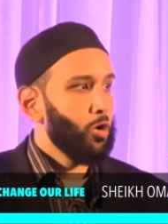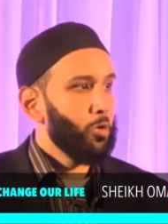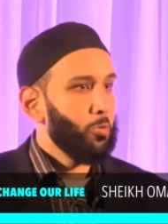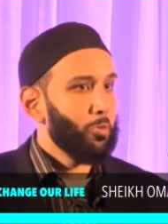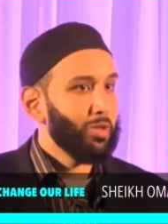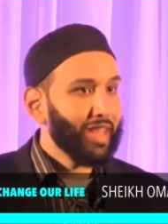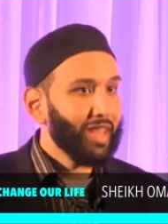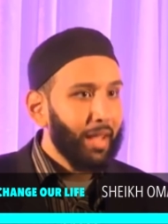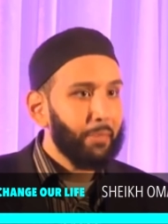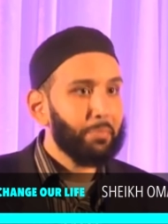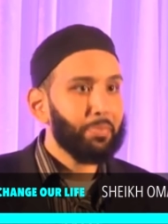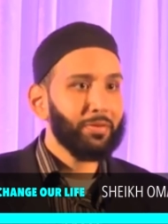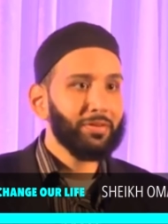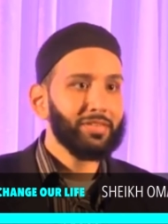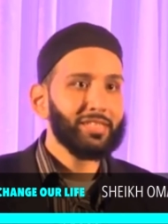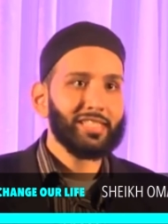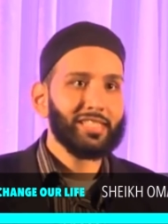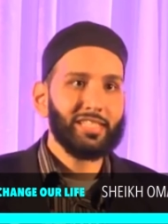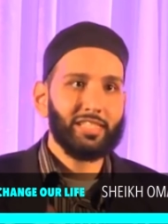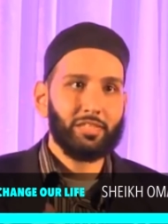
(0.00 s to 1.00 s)
when that
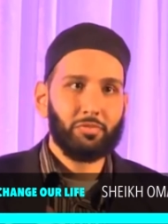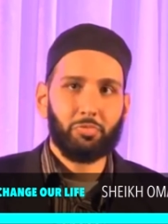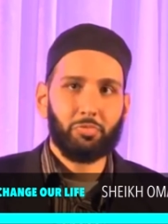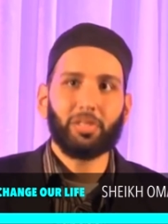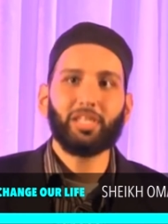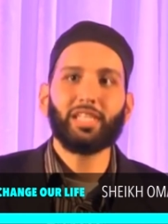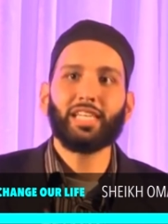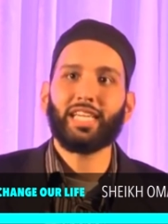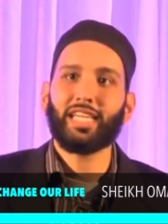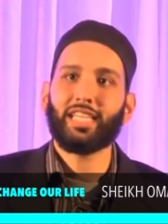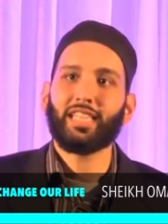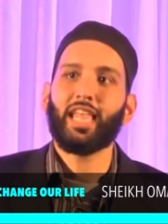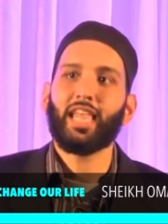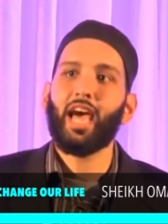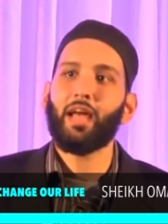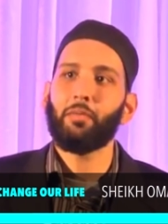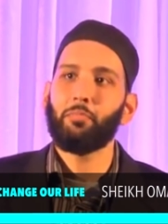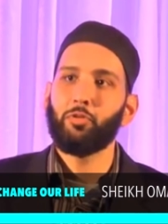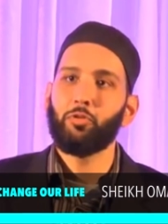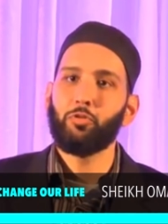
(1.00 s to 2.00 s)
person is really in
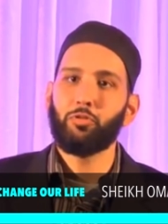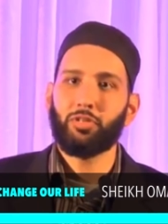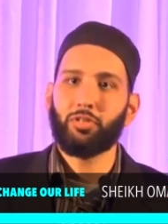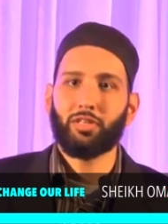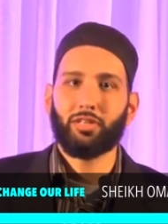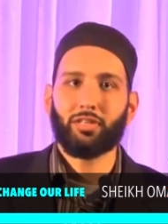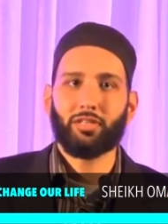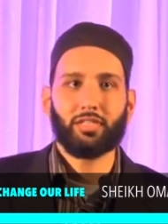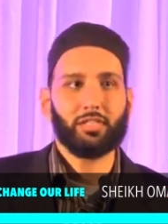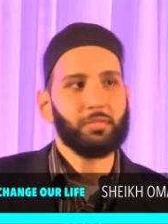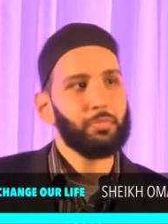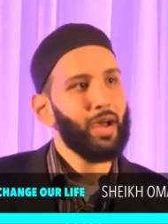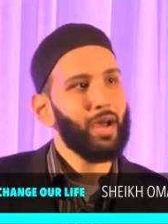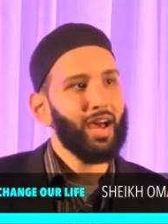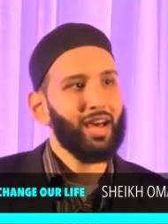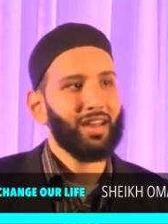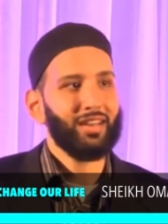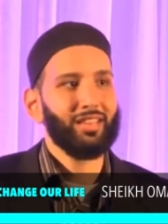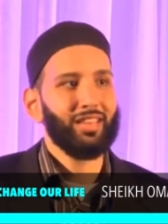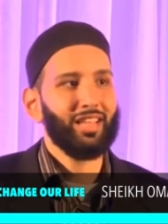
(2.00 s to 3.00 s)
that mood,
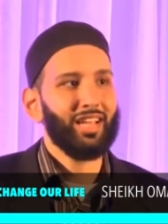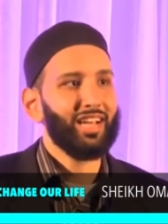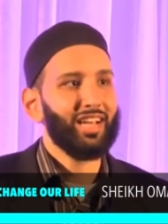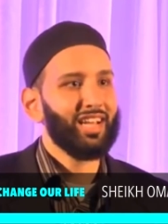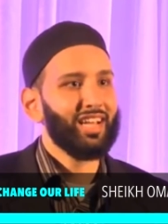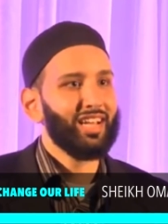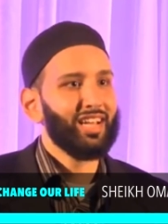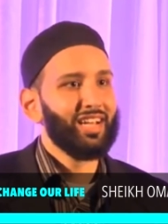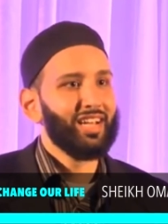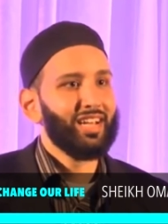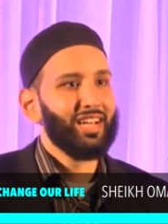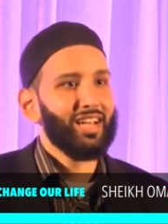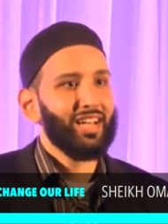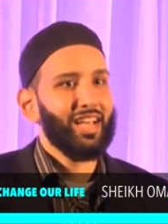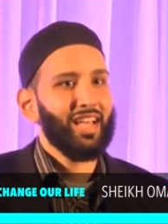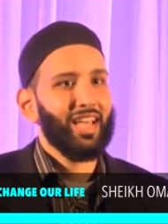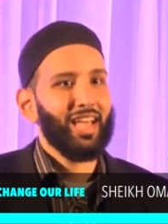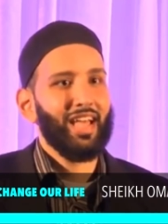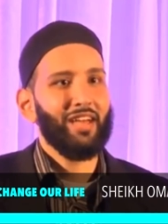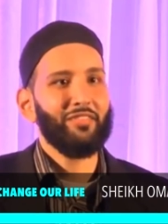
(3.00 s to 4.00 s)
subhanAllah,
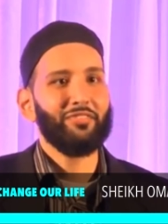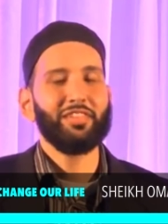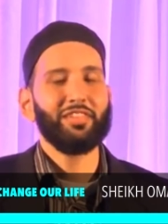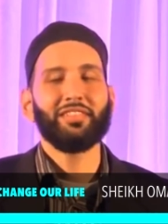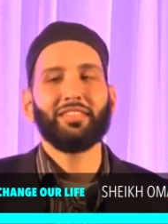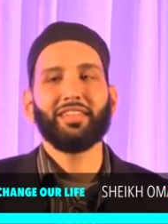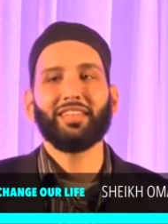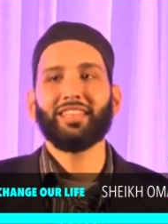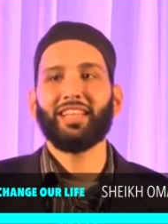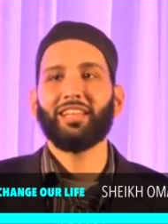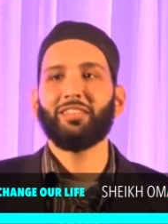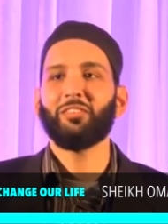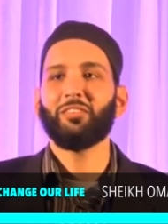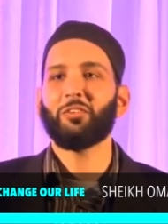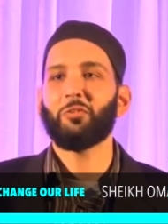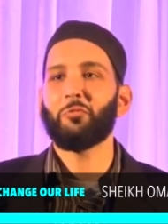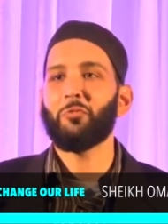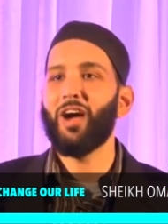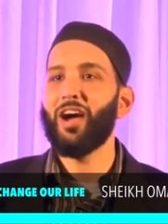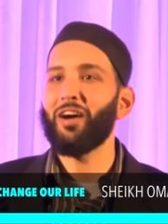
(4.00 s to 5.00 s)
everything they
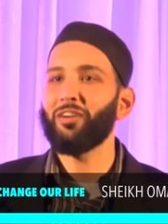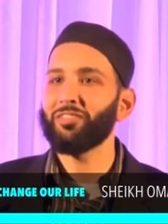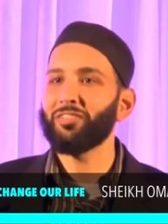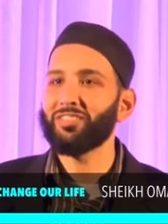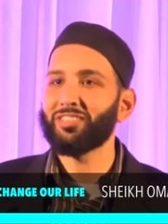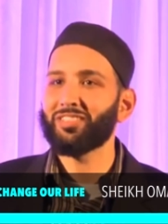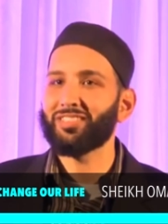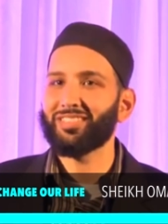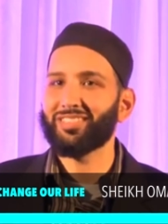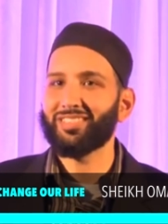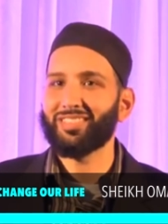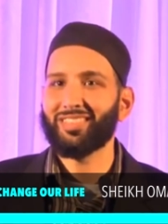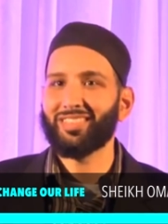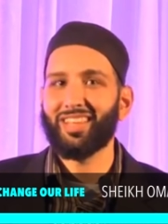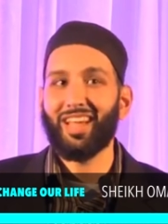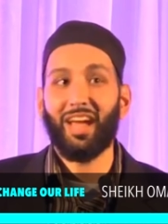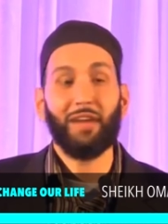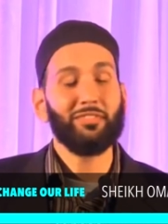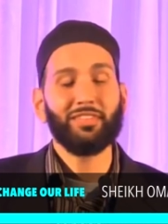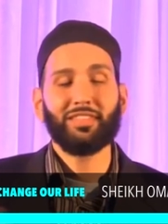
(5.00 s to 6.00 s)
look around,
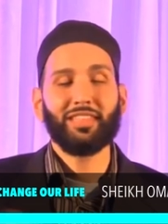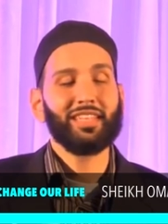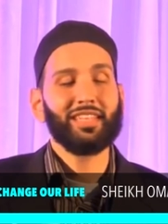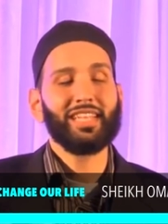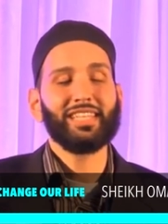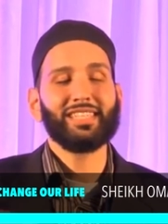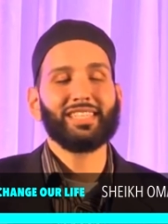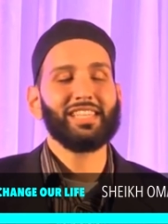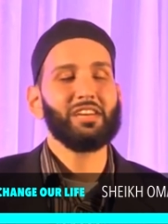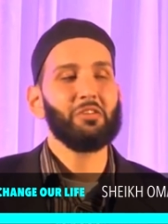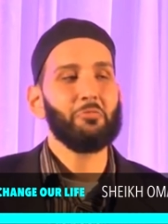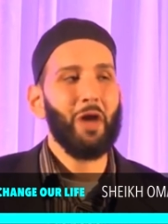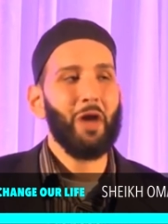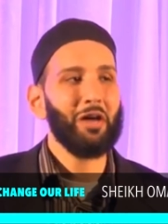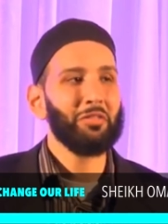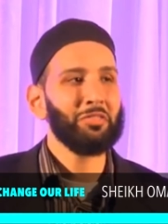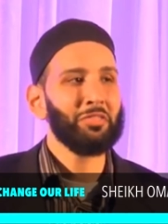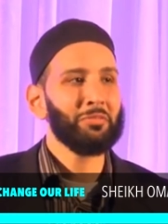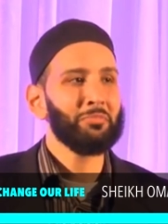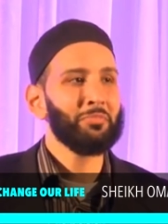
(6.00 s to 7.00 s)
everything they see
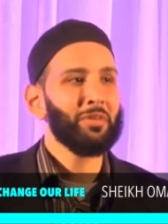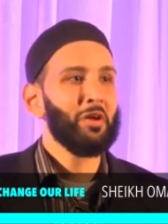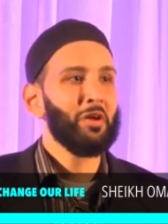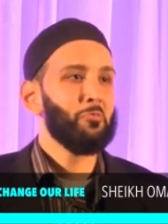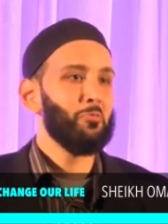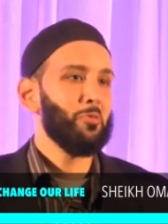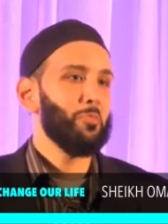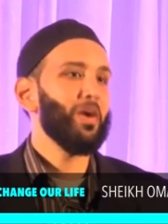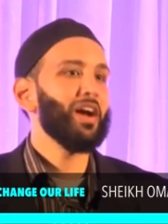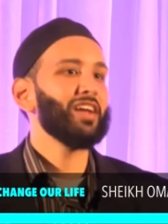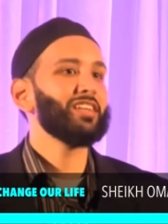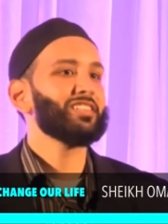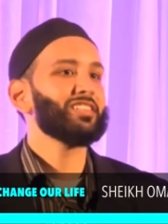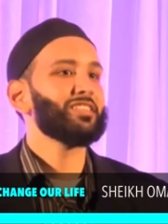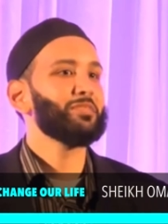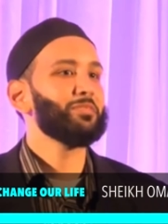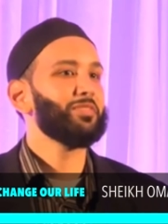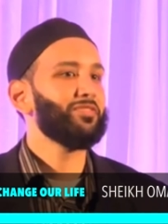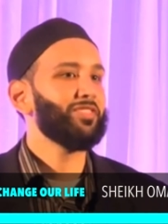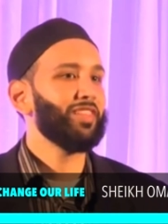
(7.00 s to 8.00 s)
around them reminds
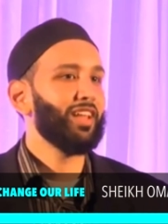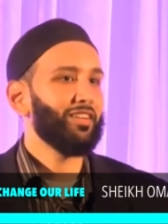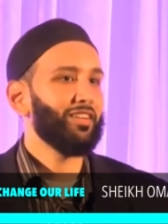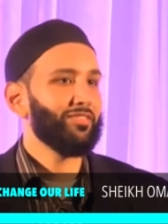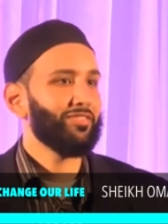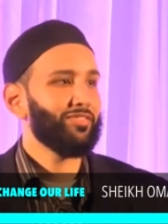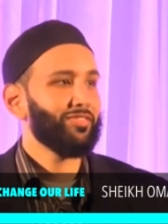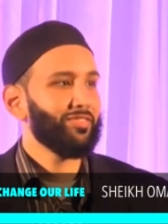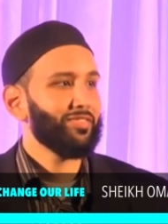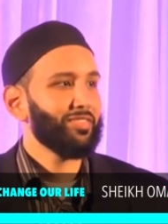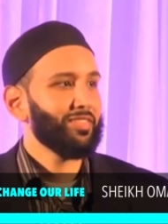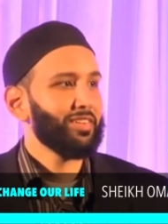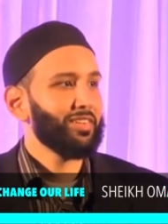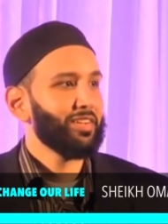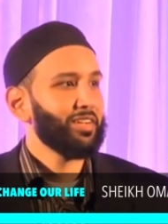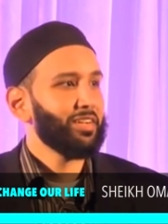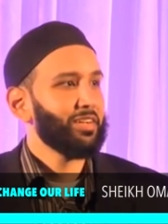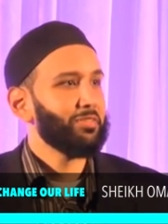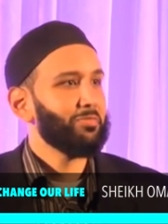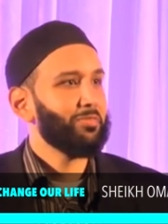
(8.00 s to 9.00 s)
them of love,
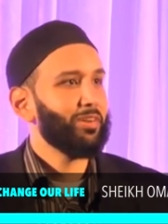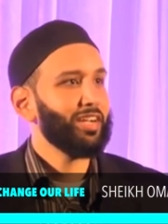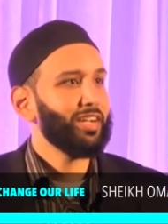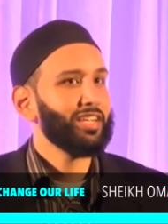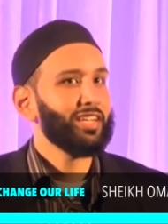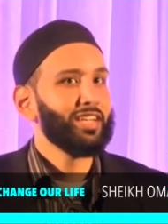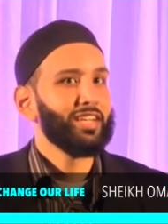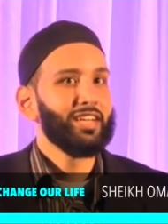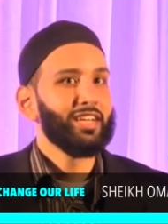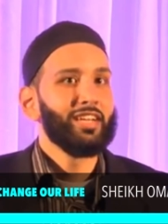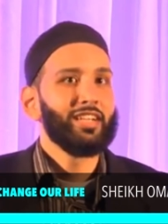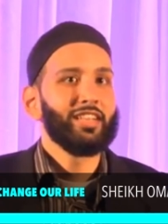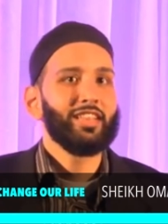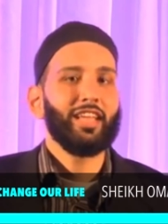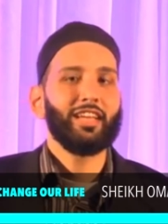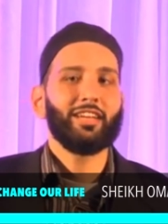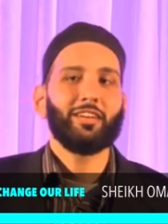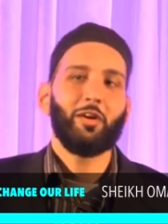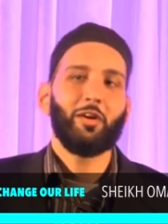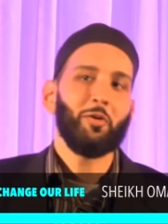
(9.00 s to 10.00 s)
right?
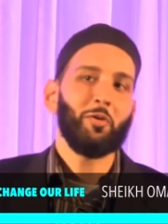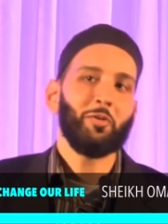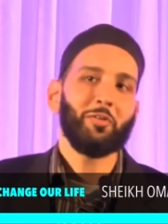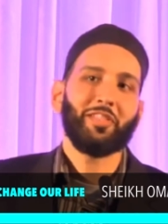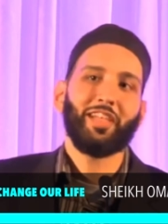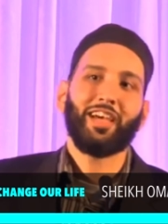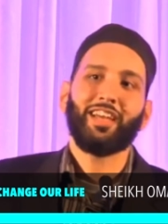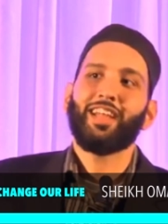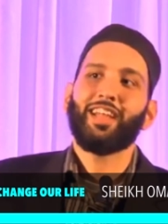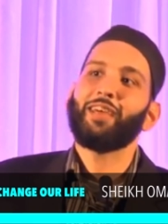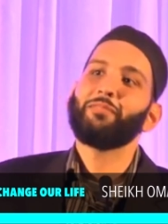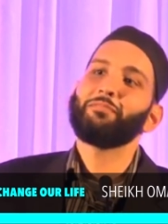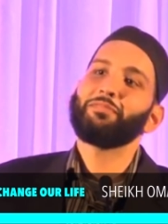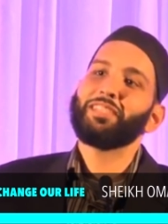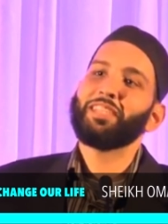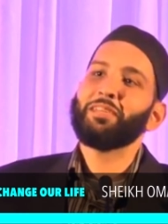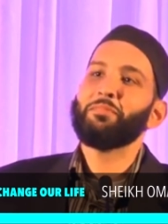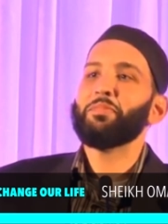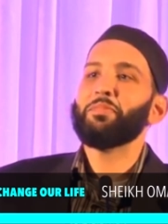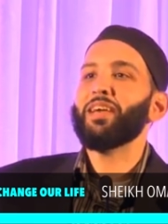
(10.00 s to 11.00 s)
Like, oh, that
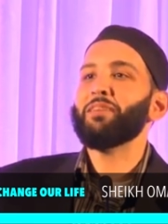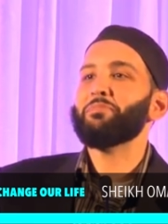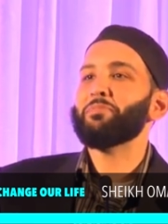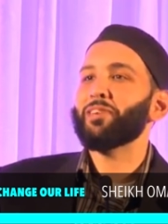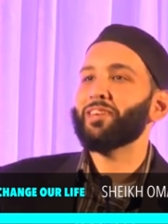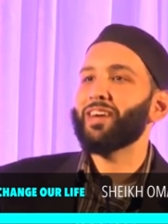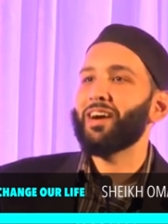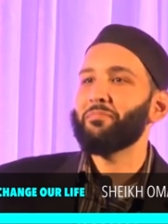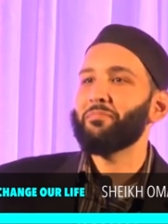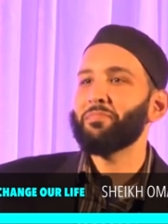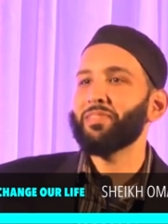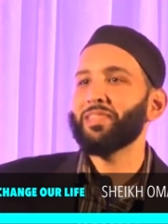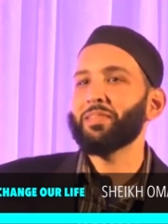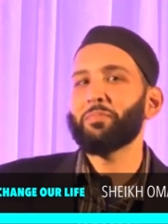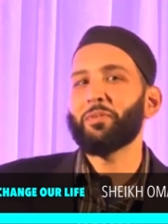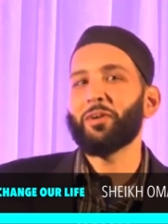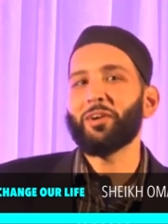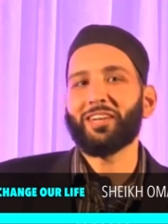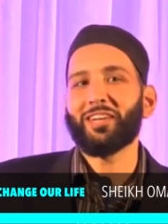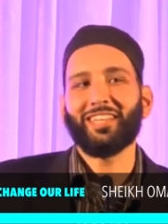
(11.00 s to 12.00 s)
empty paper cup in the
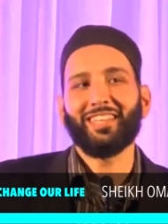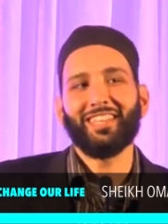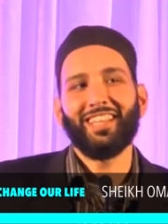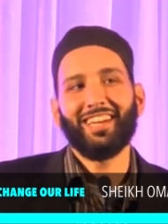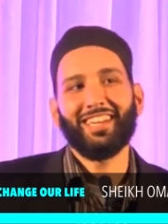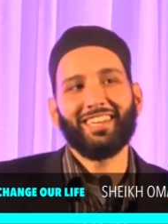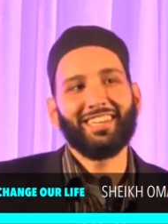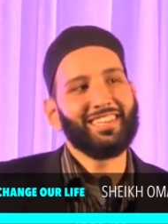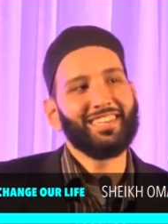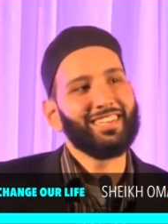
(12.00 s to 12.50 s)
parking lot.